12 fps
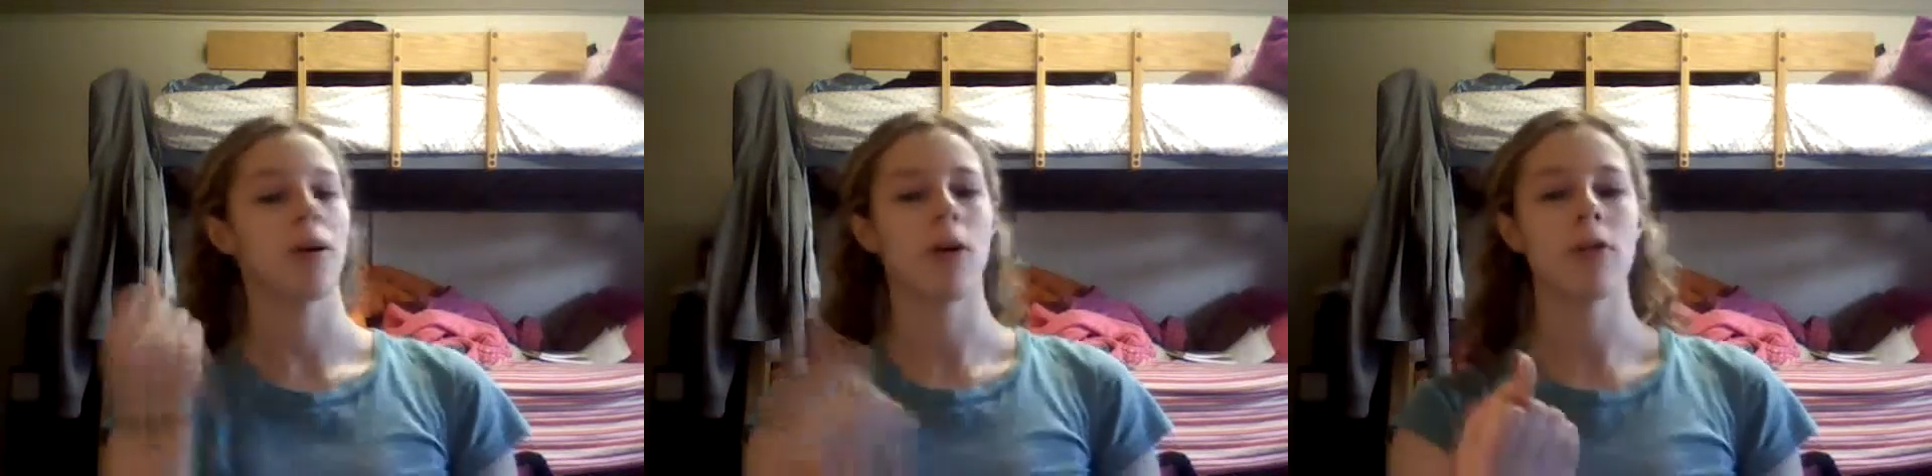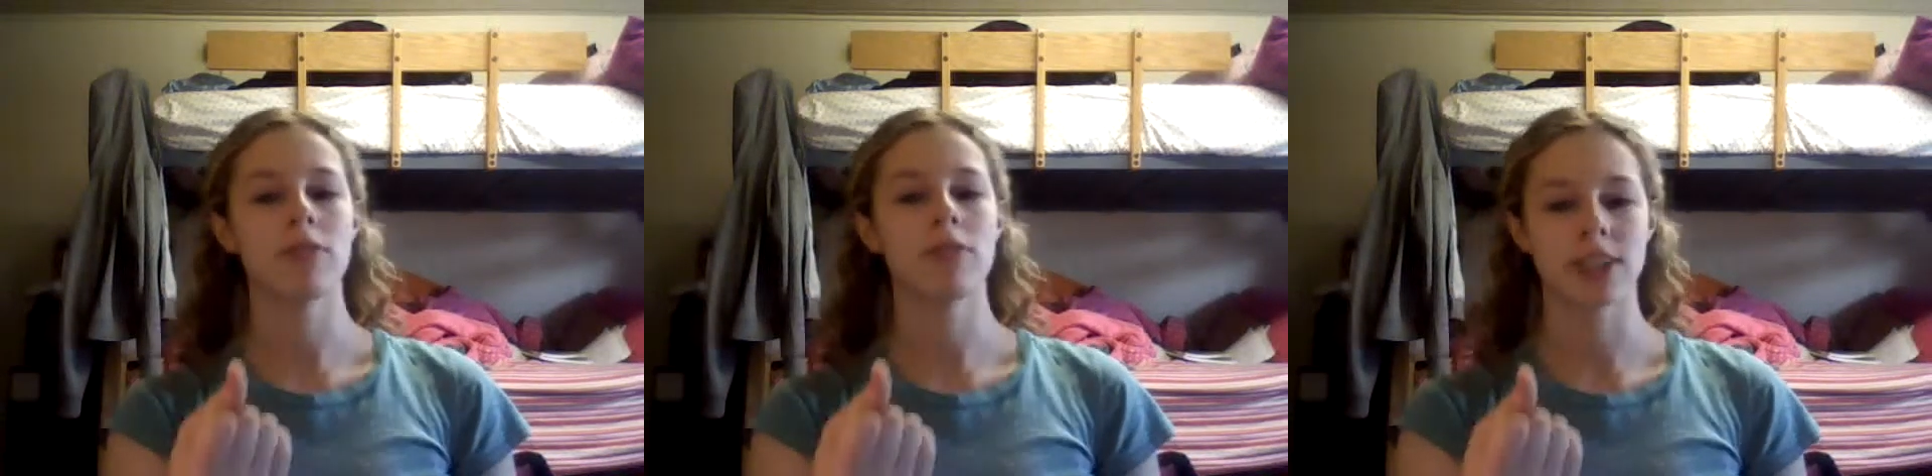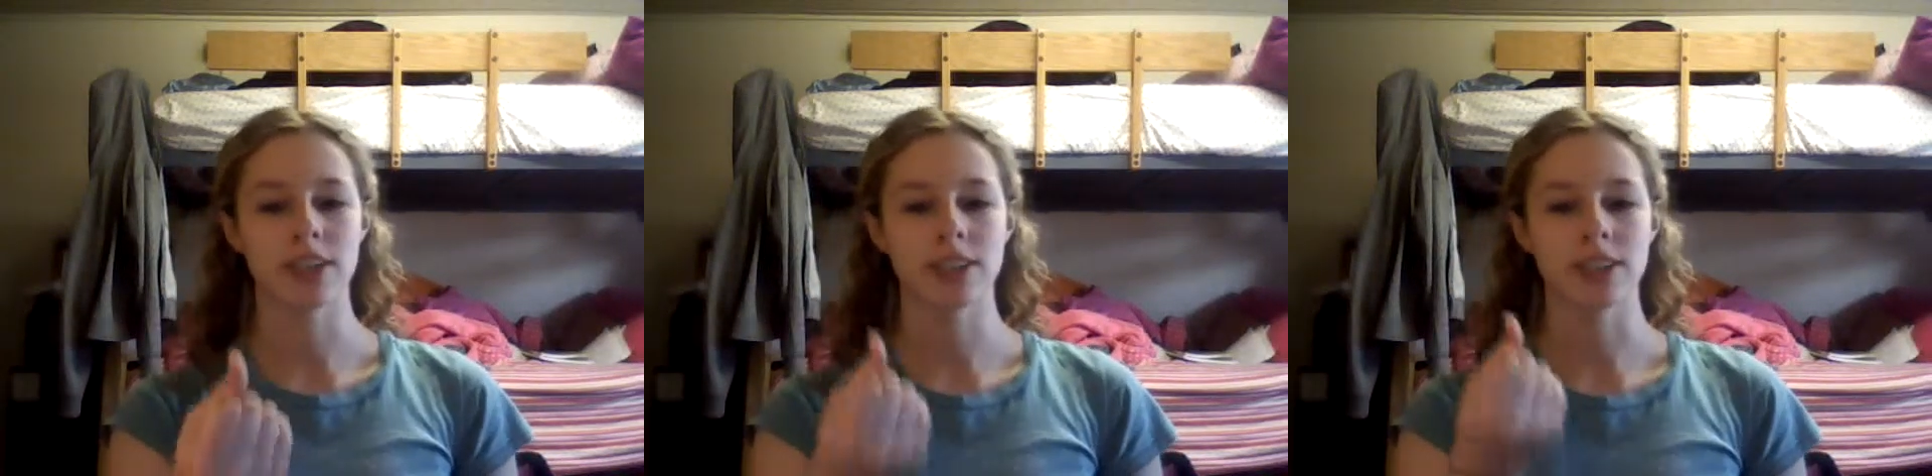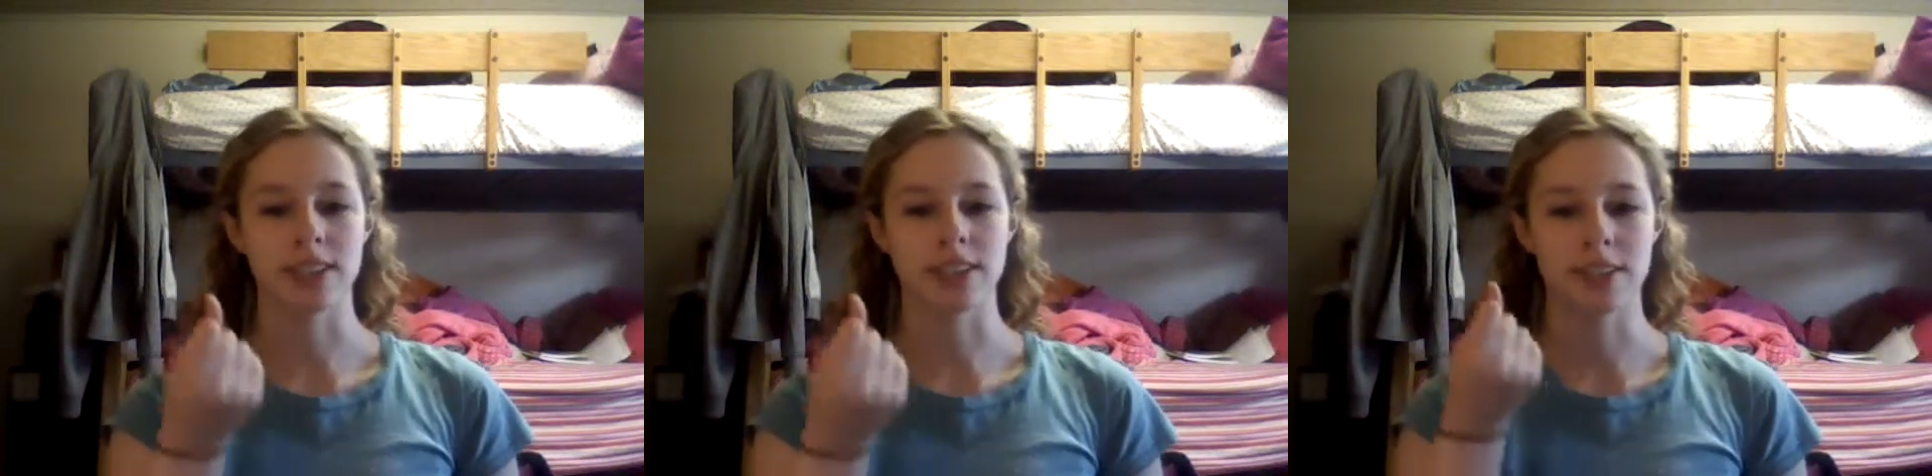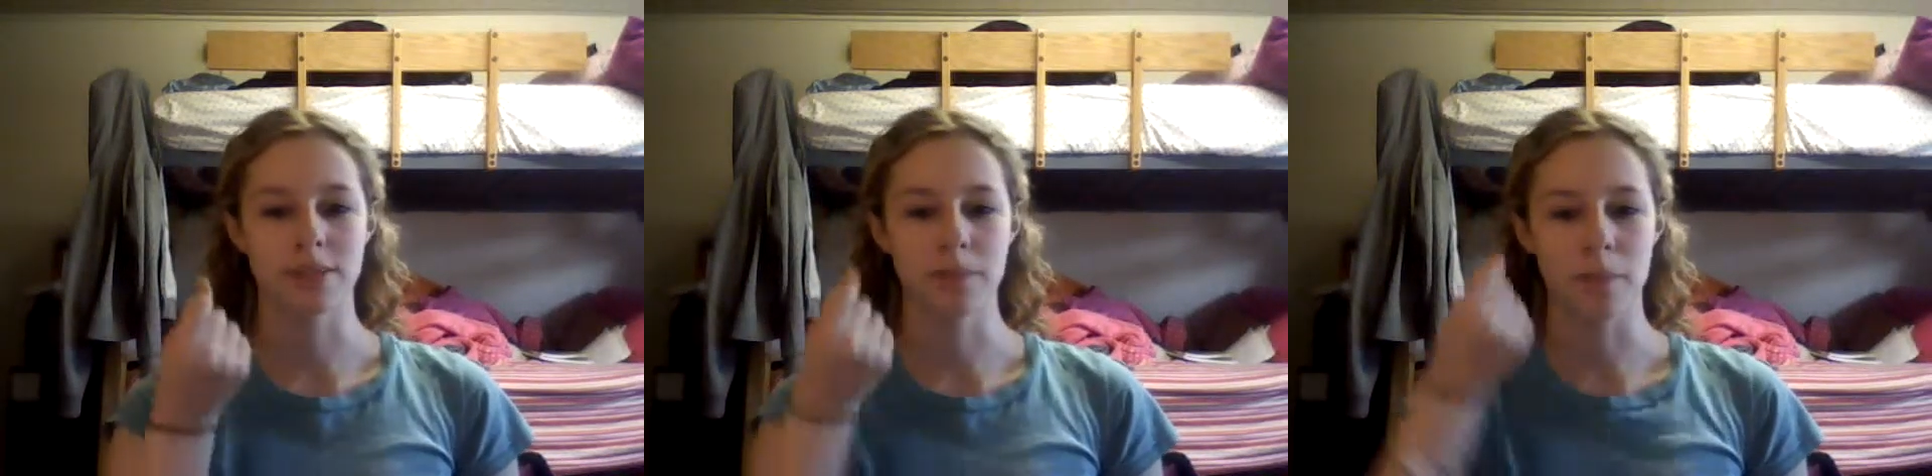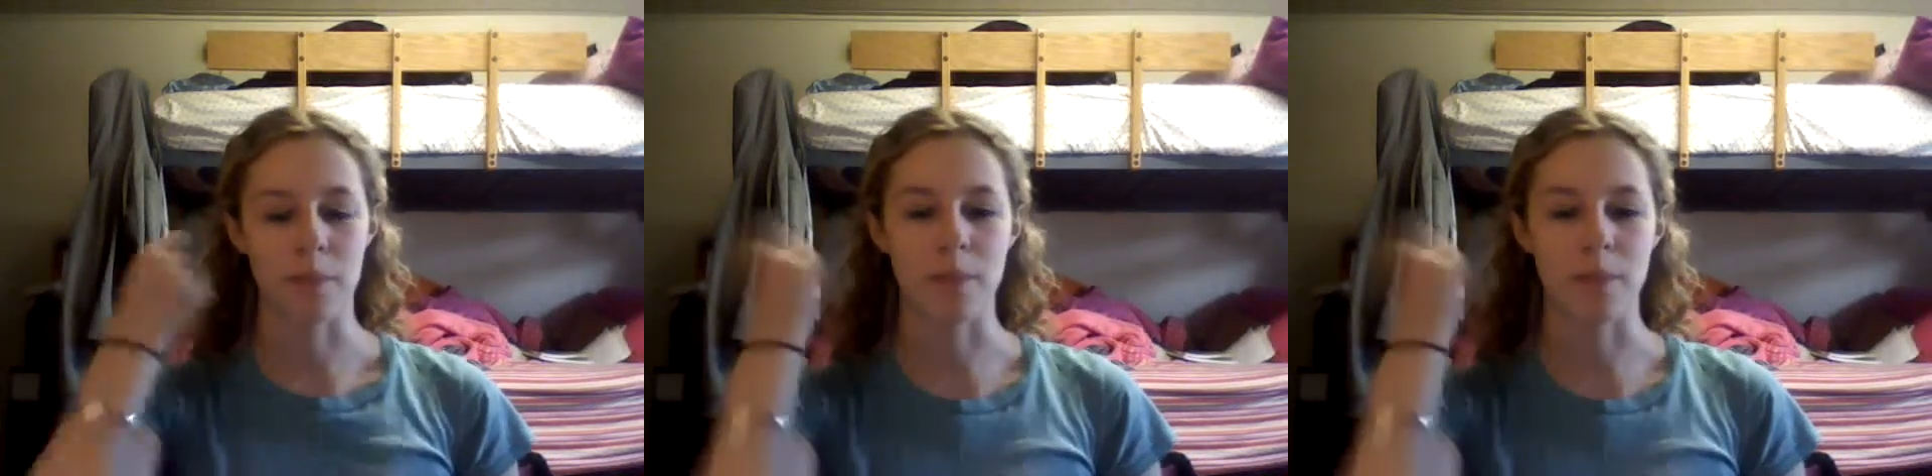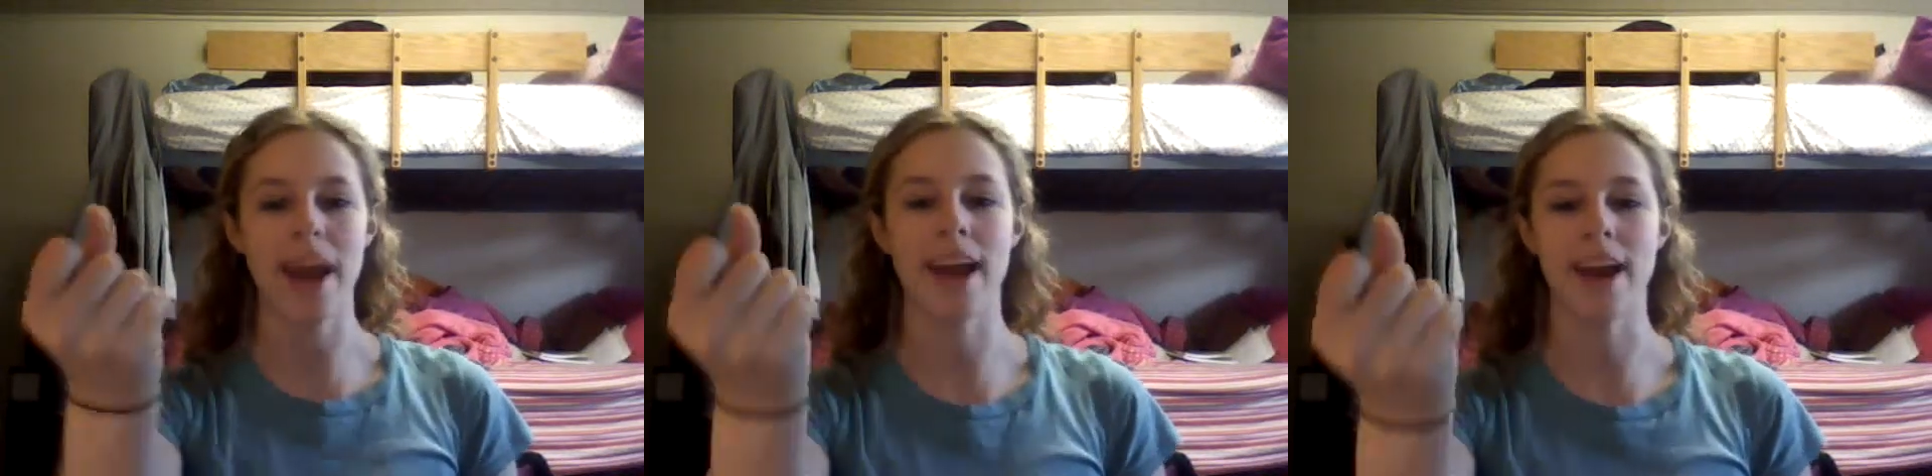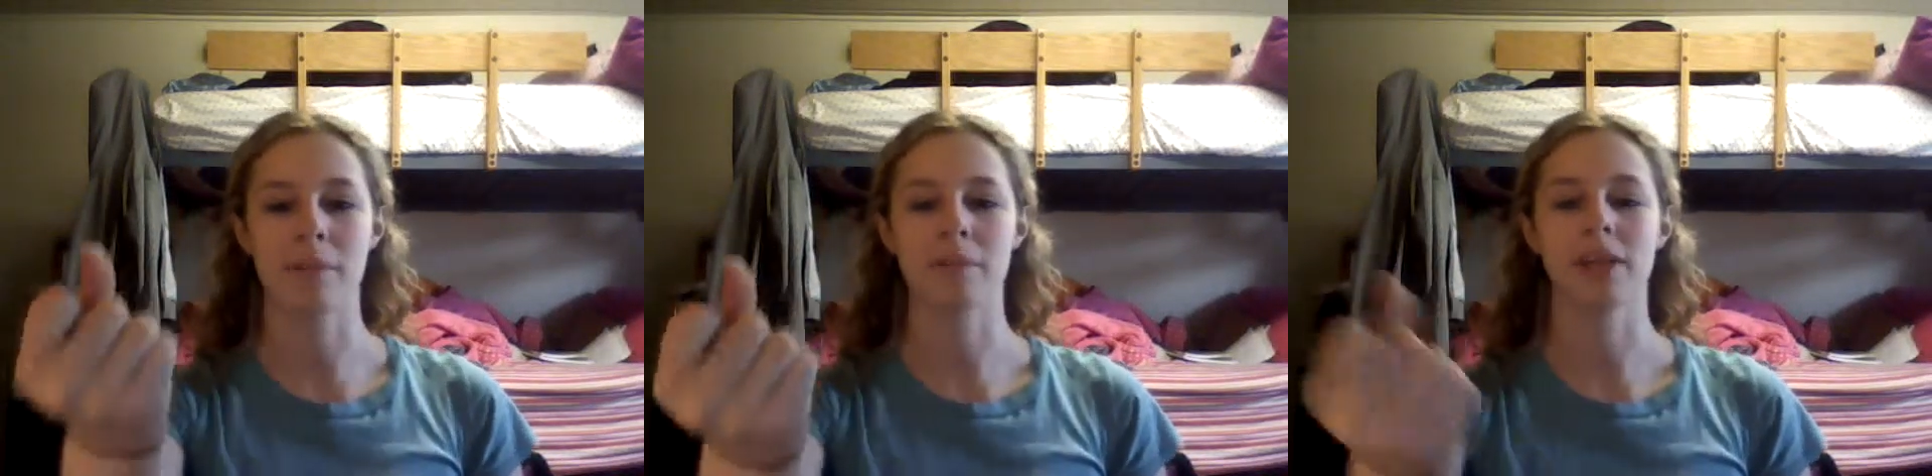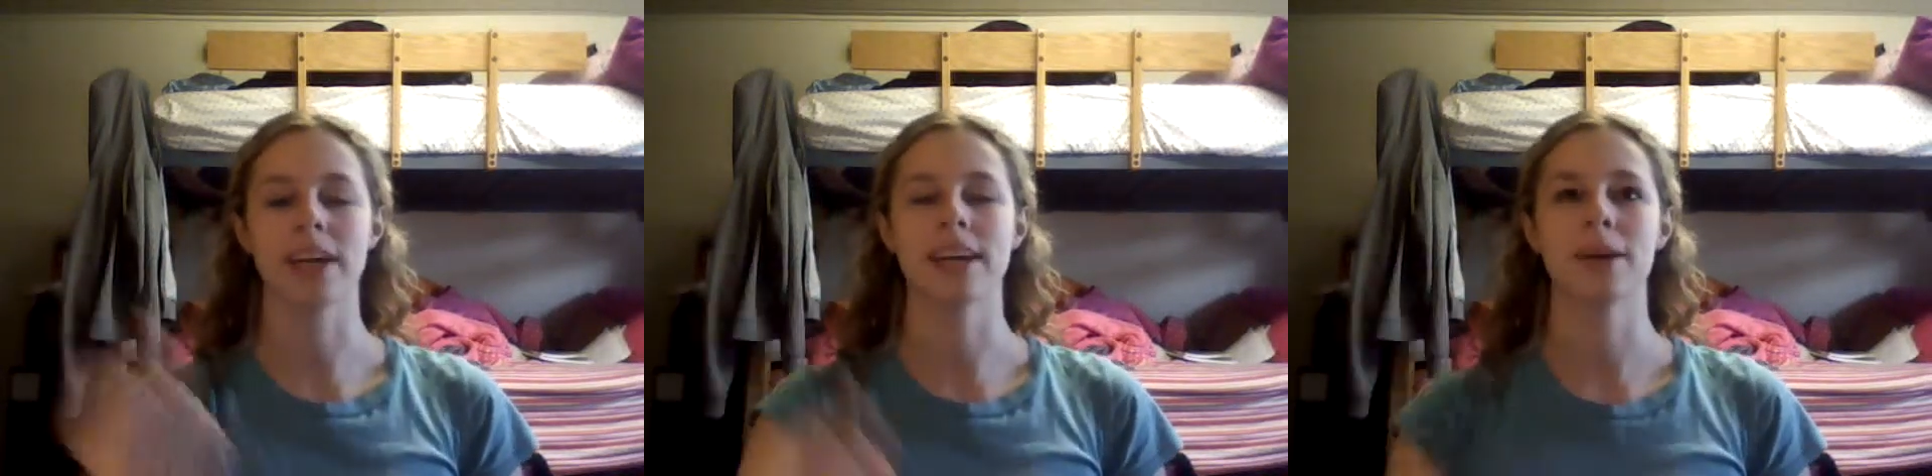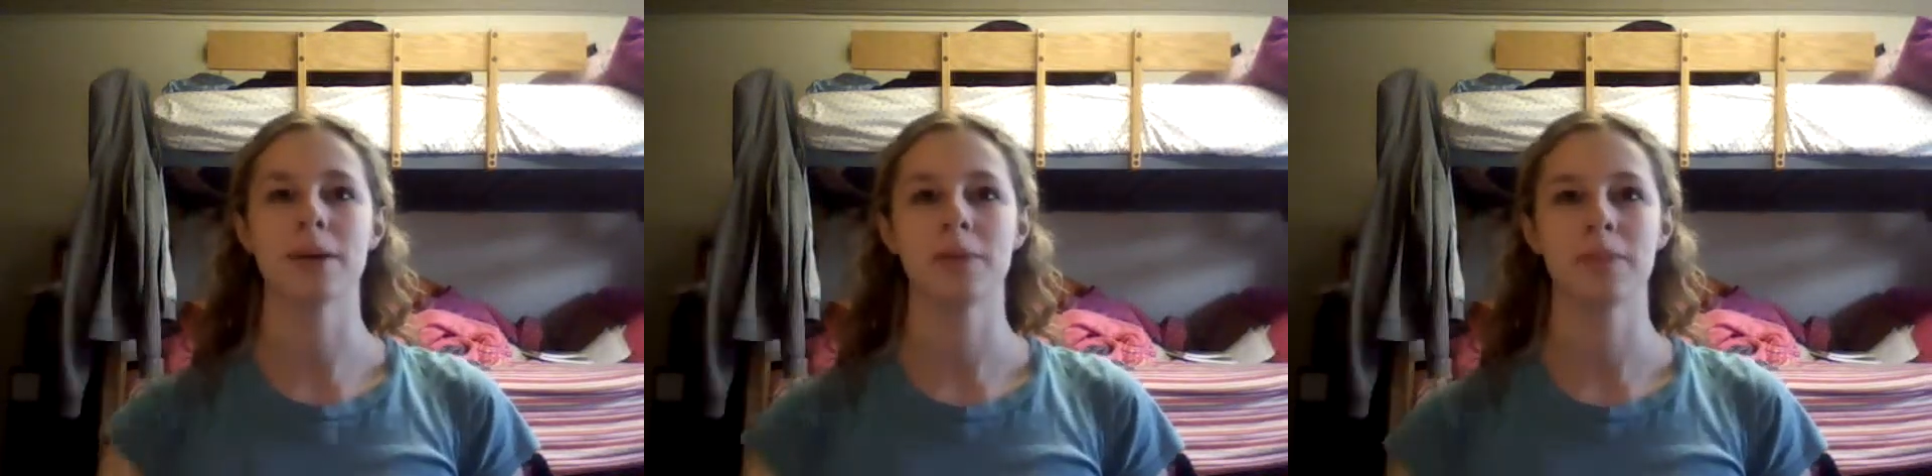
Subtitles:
overture just, bam, like,